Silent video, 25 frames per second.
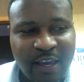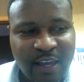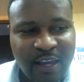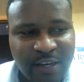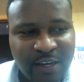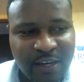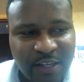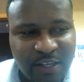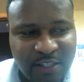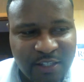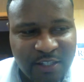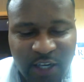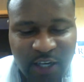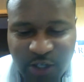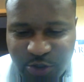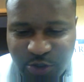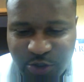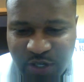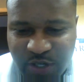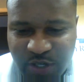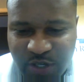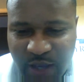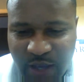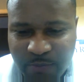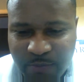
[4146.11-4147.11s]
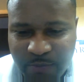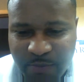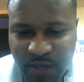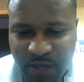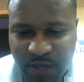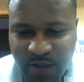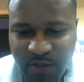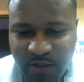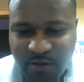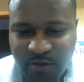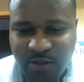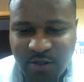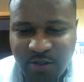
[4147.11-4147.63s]
And these 108
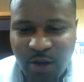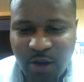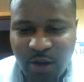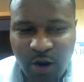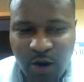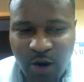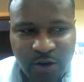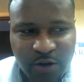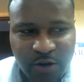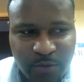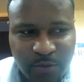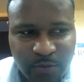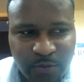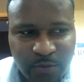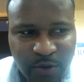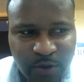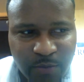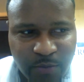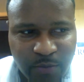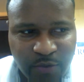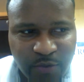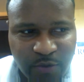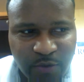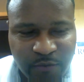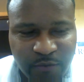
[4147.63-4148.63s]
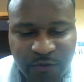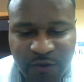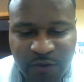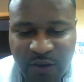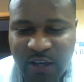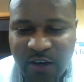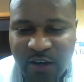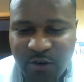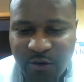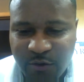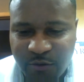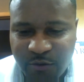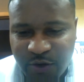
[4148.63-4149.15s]
meetings are the
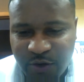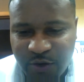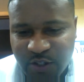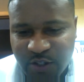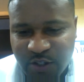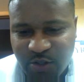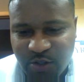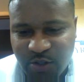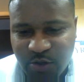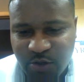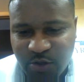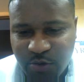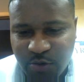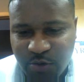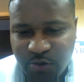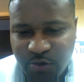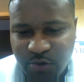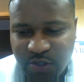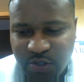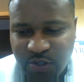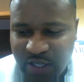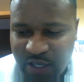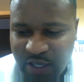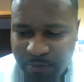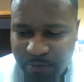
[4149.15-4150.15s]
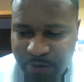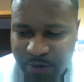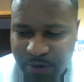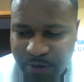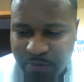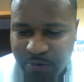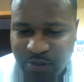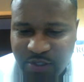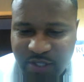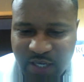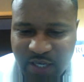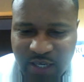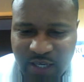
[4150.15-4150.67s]
vehicle for us to use to get
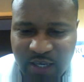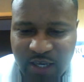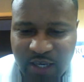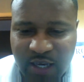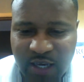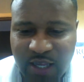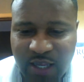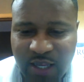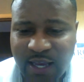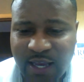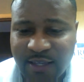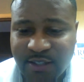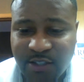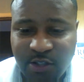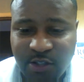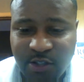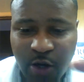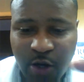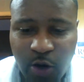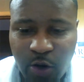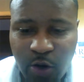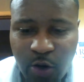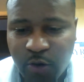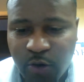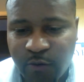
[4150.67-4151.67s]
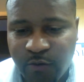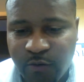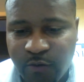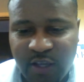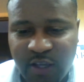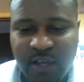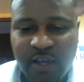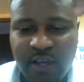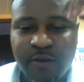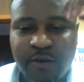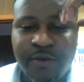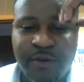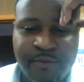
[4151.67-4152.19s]
people taking classes all over
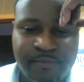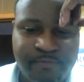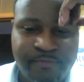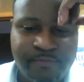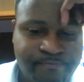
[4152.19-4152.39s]
Gary.